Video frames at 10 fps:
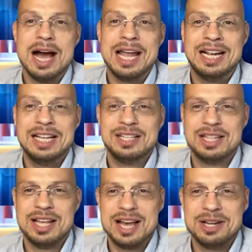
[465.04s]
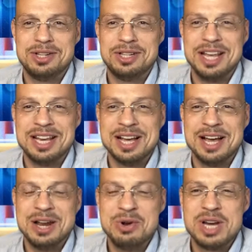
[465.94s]
at least take
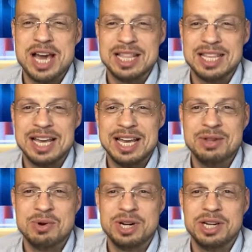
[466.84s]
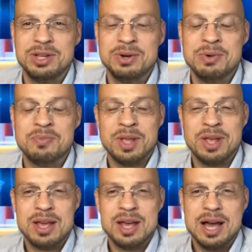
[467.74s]
a look at in order to
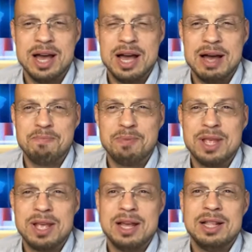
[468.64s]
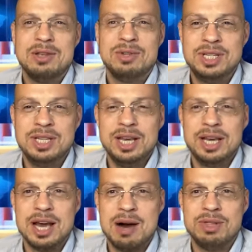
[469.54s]
um, to see
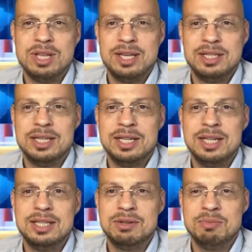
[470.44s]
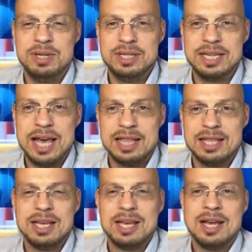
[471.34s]
how things needs to be
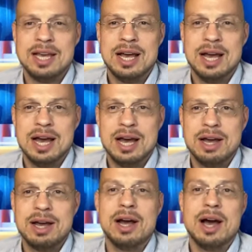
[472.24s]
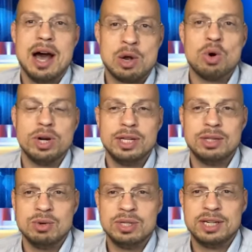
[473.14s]
set
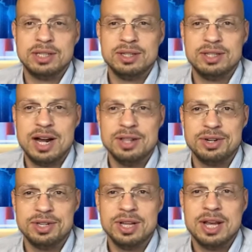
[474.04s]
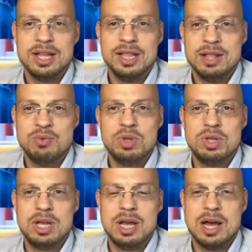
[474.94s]
according to a certain standard that
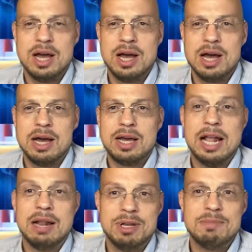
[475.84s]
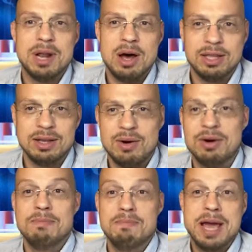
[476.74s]
would uh, help them a lot
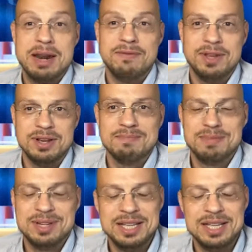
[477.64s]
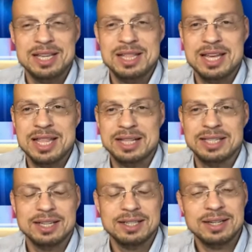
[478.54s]
or benefit them in, in, in that
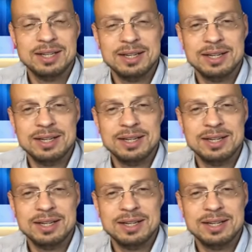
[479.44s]
sense.